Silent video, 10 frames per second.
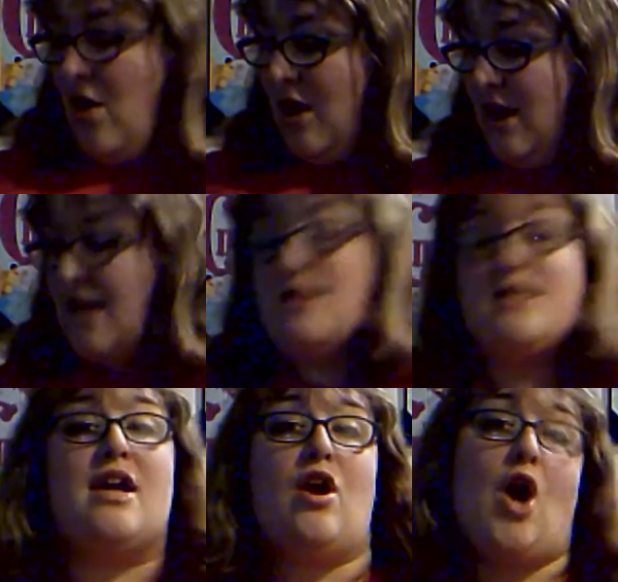let's
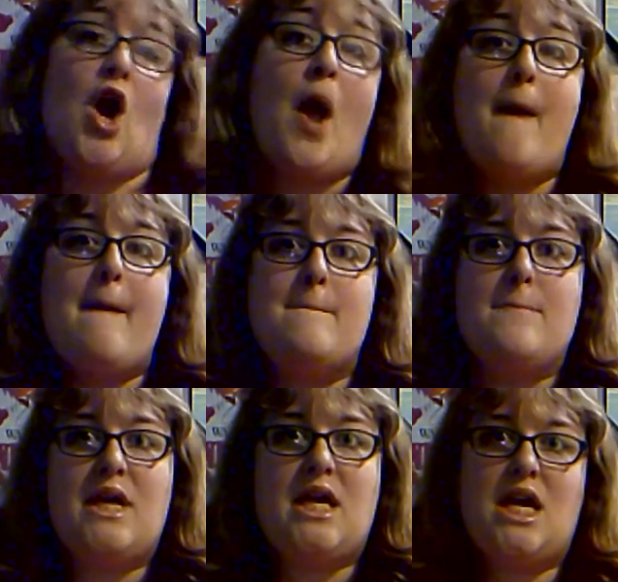get our
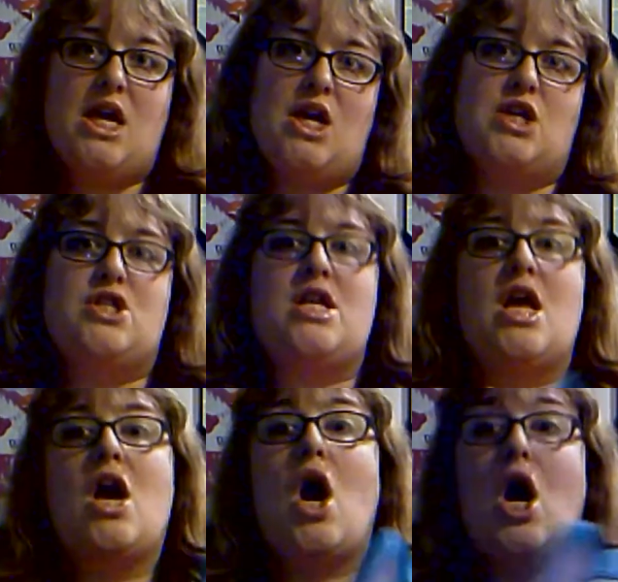Mickey ears
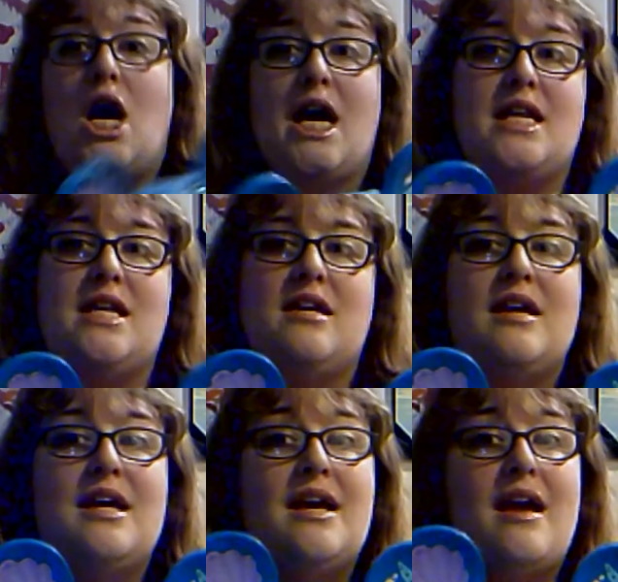on
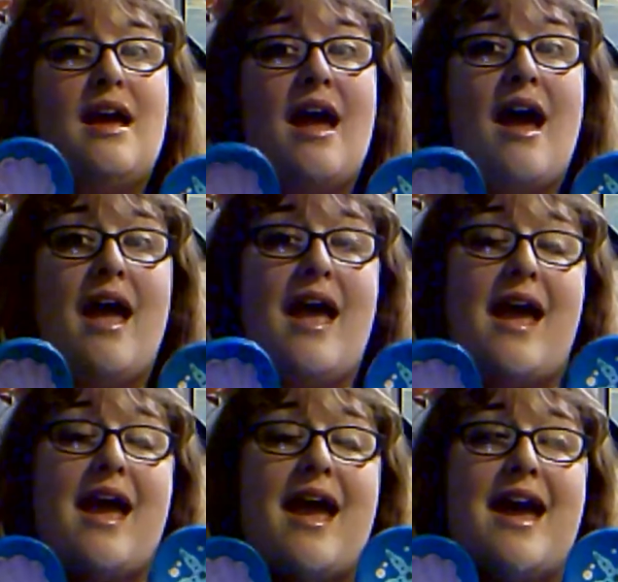
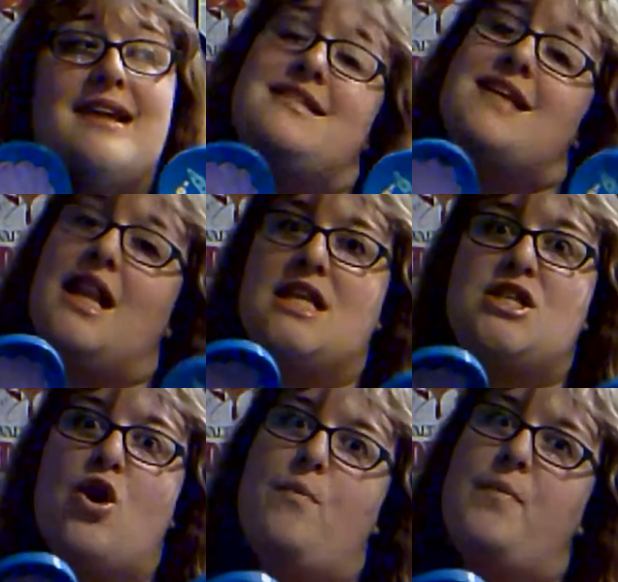and let's
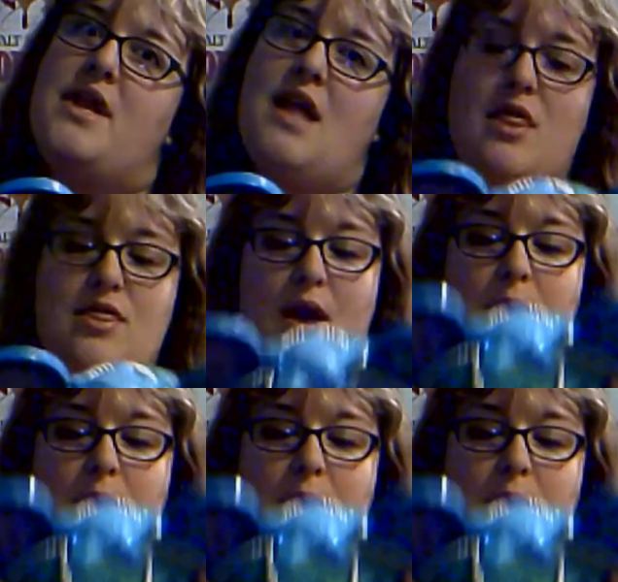open the